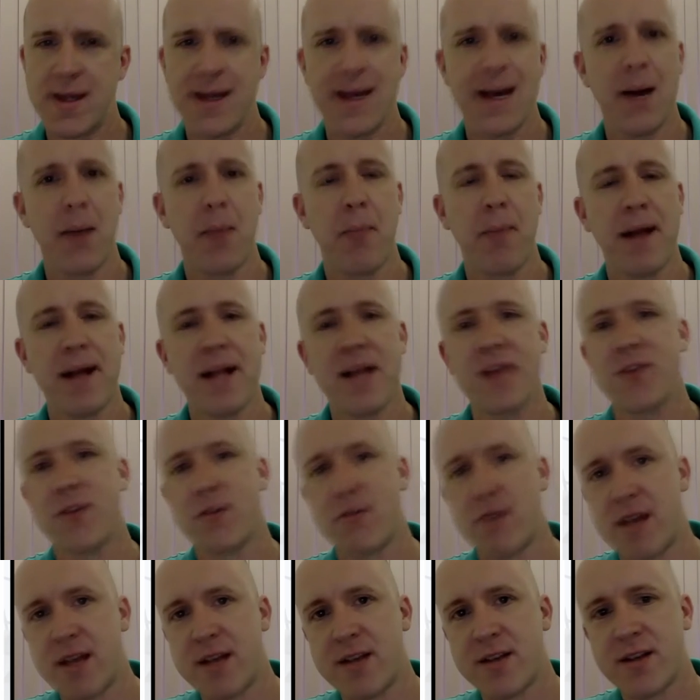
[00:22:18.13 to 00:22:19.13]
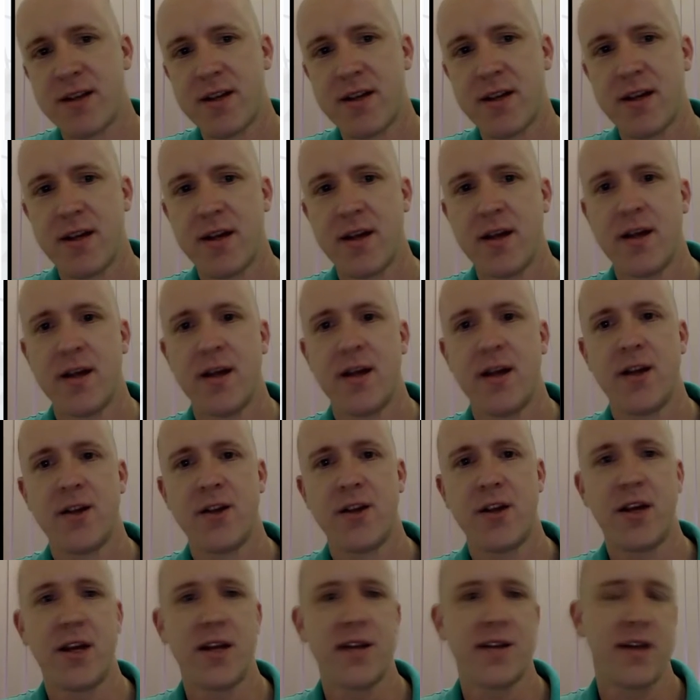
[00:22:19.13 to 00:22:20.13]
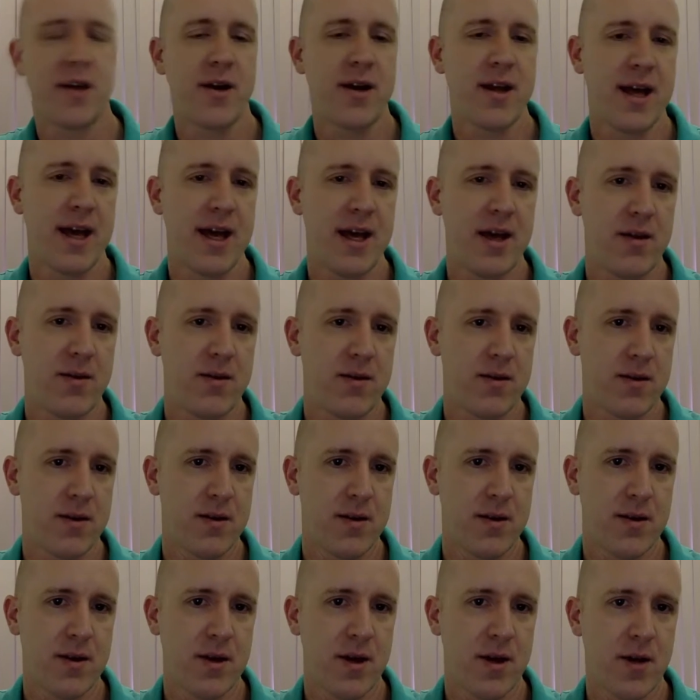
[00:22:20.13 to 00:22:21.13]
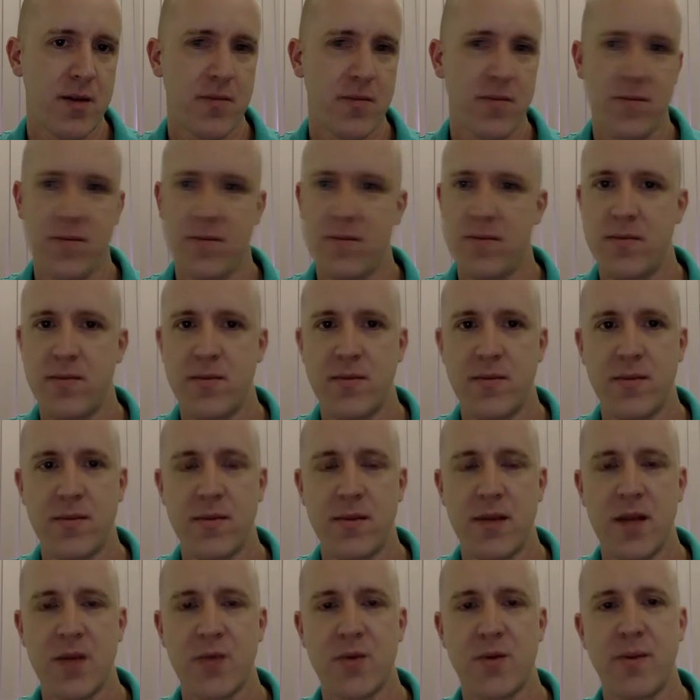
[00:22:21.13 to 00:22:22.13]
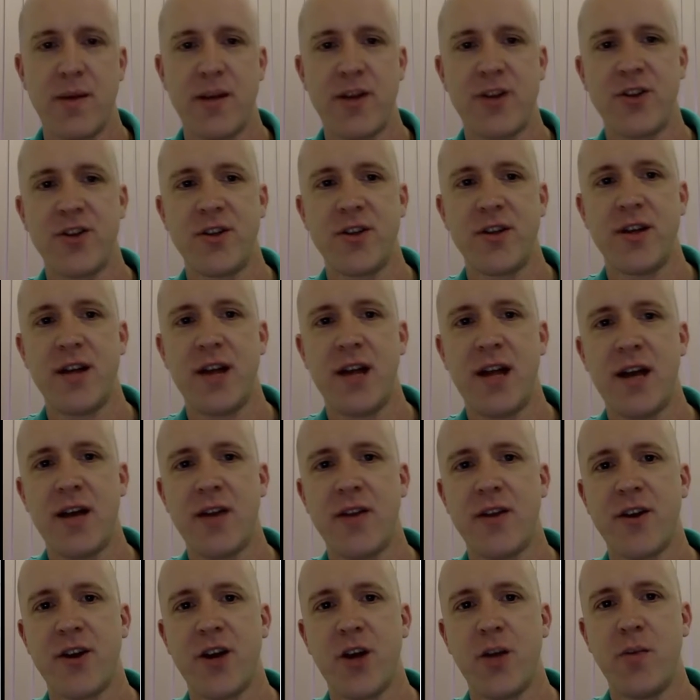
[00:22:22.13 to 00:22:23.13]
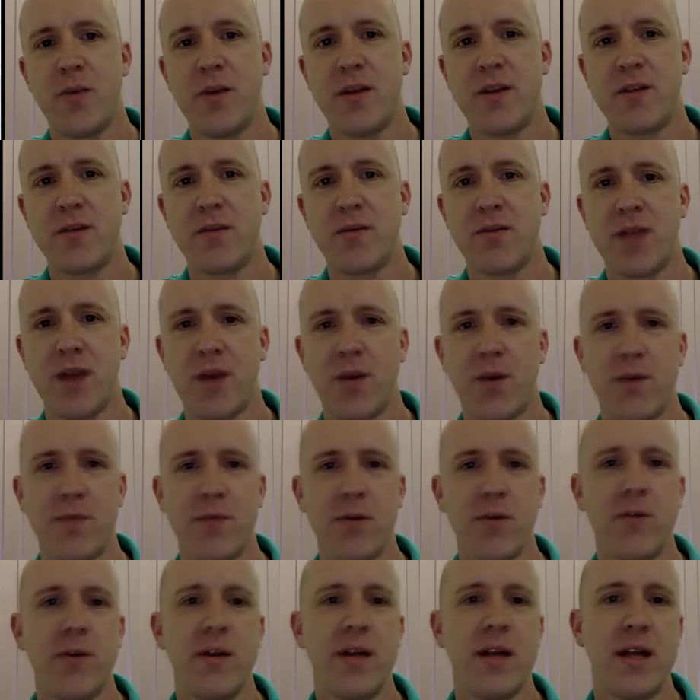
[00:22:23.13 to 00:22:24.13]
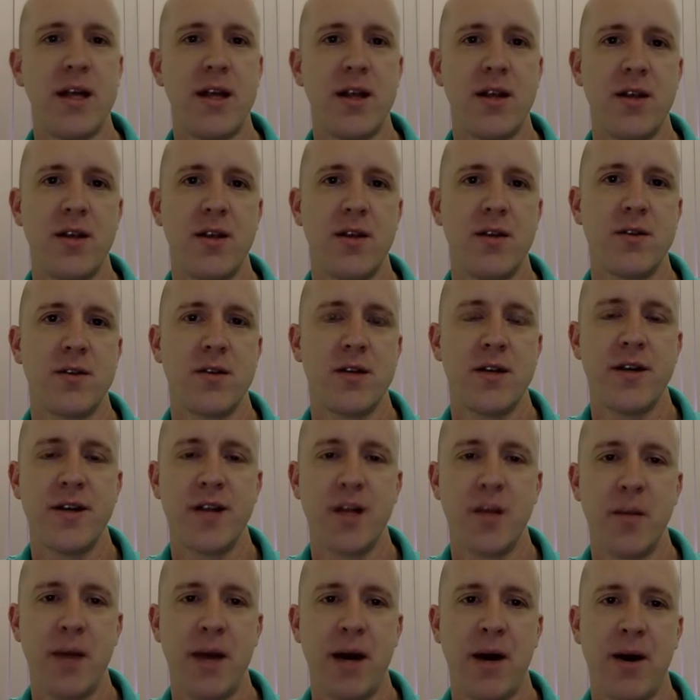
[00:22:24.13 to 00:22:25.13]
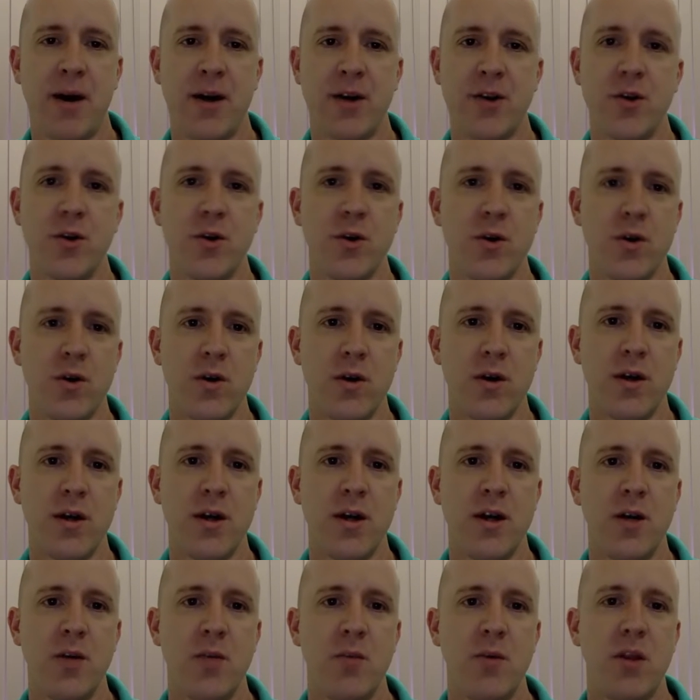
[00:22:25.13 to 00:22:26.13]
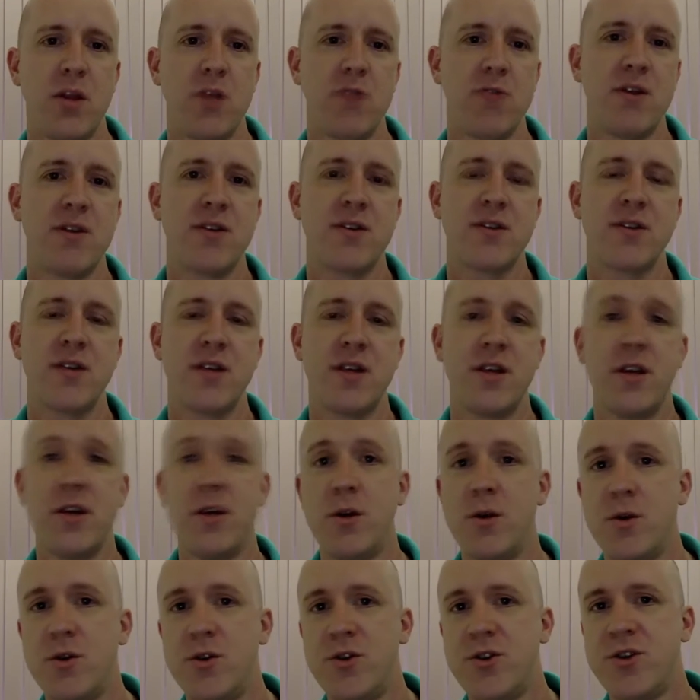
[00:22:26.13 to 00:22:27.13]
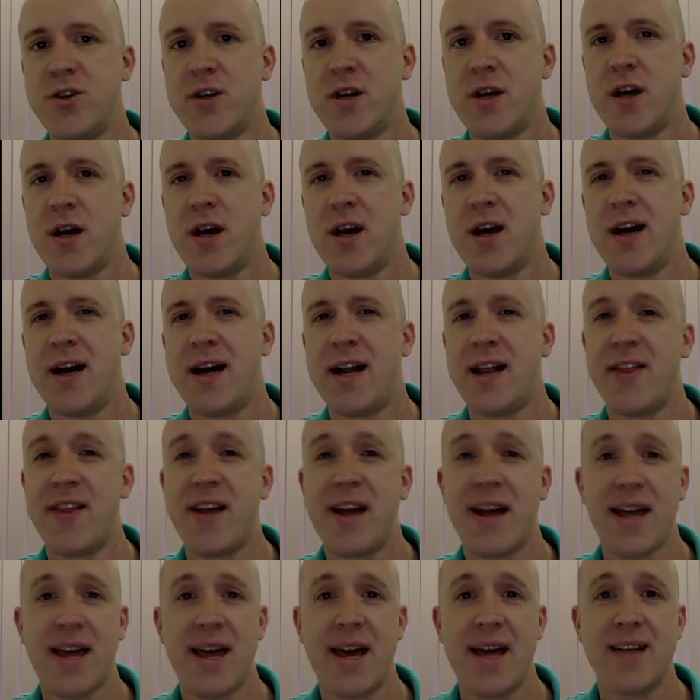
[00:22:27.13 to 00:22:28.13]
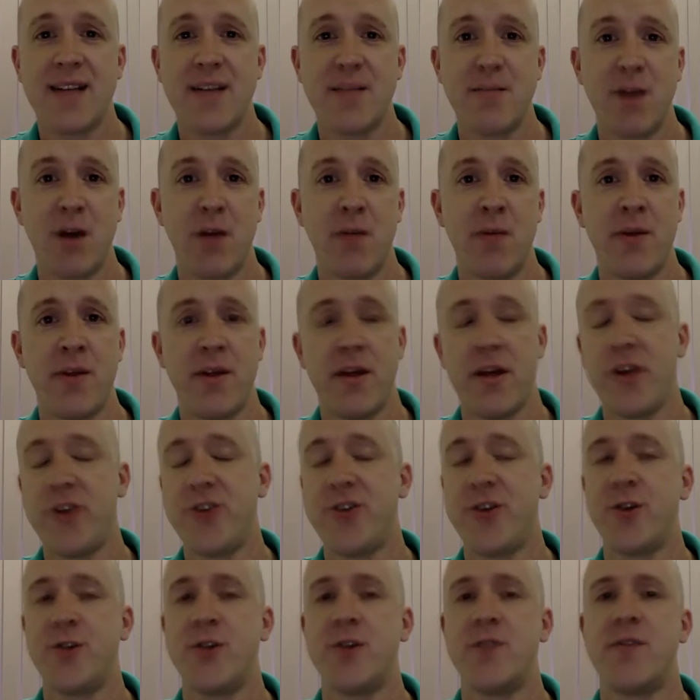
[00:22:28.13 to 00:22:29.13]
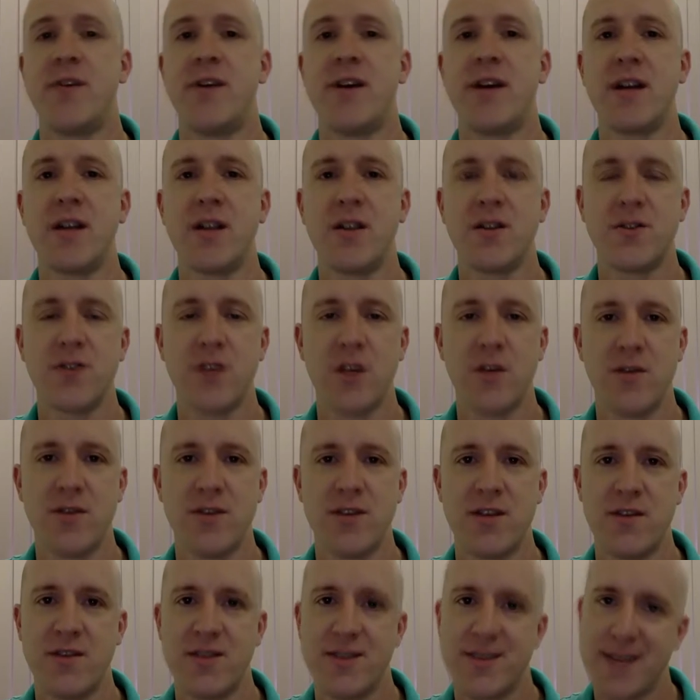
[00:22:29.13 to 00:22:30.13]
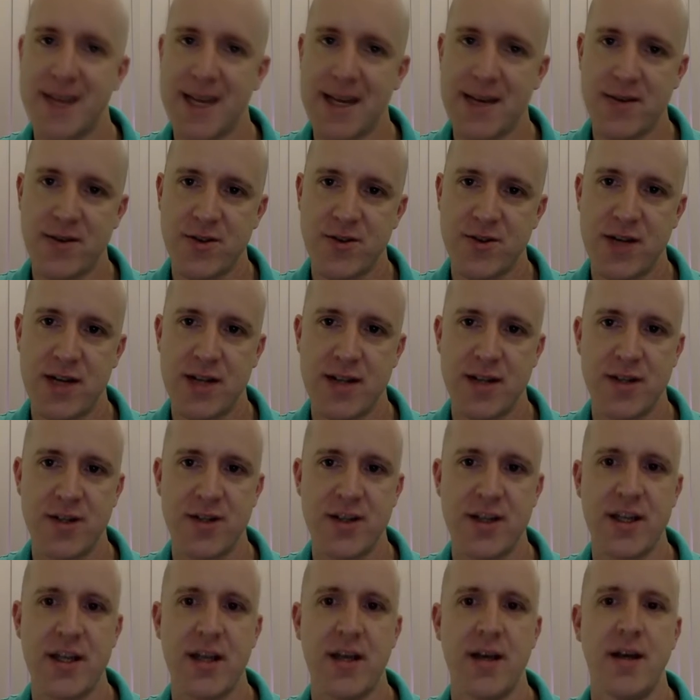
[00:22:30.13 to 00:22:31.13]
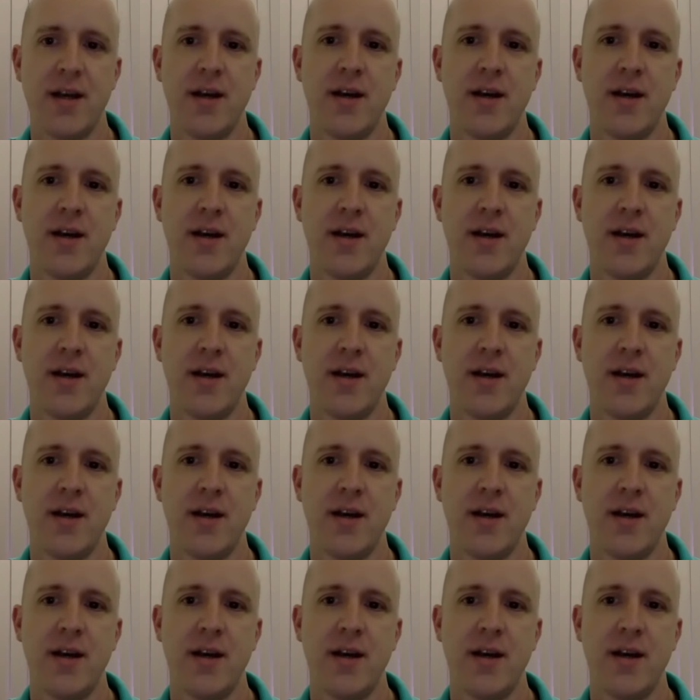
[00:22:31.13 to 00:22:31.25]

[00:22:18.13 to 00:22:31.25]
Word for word: How bad is the risk? So you can say, okay, um, as we mentioned earlier, there could be something I'm not really certain about at all, but the risks are huge. And in that case, it might be that you choose a very conservative, safe strategy.